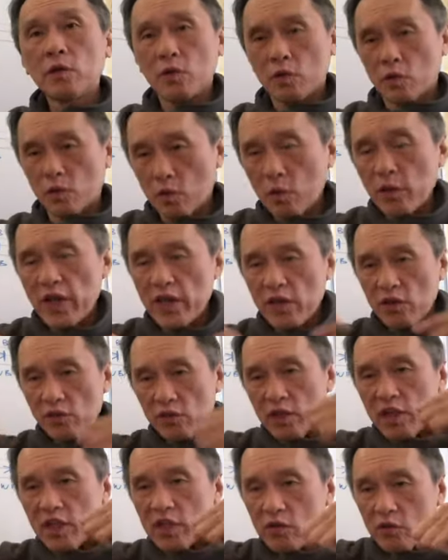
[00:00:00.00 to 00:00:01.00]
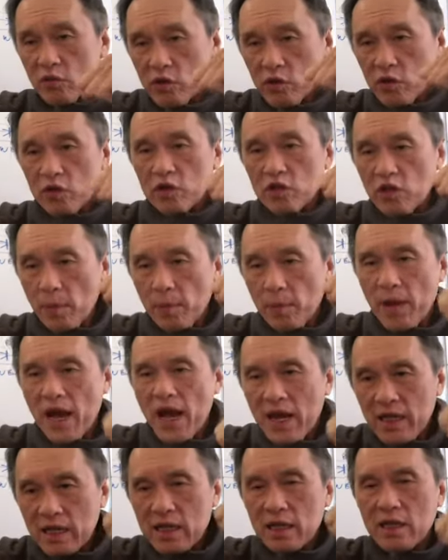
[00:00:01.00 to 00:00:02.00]
where you need to use your
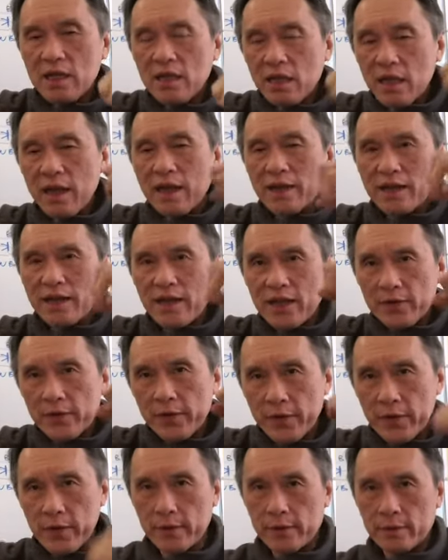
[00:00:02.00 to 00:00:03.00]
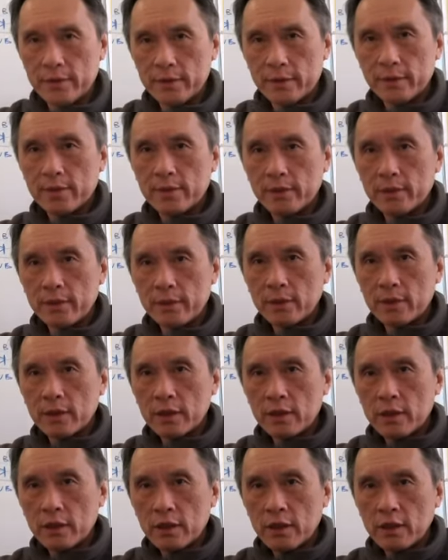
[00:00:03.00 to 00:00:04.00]
body and everything.
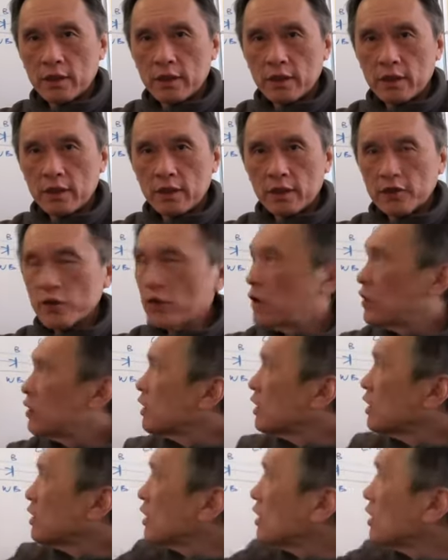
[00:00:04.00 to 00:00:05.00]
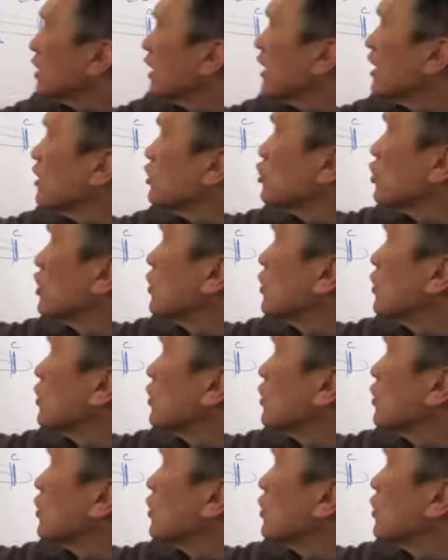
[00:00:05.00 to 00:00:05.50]
So in the natural